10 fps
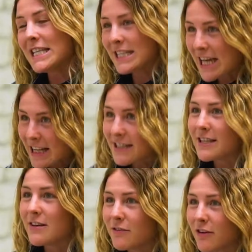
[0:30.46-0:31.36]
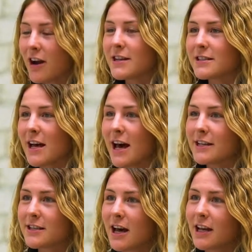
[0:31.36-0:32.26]
set the scene for us
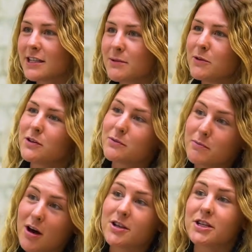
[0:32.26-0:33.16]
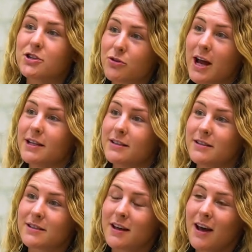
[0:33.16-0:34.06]
and highlight some of those emerging
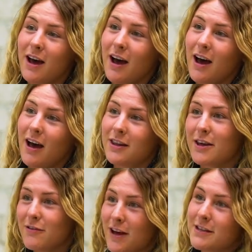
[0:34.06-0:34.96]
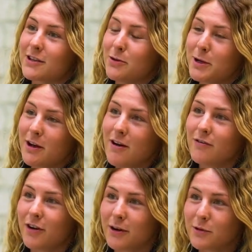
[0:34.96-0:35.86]
trends the event's going to be
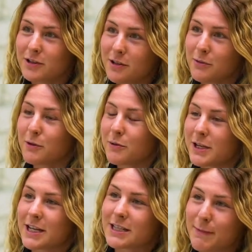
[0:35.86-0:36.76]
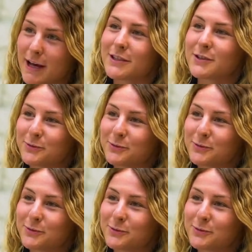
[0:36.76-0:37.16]
covering. What can we expect?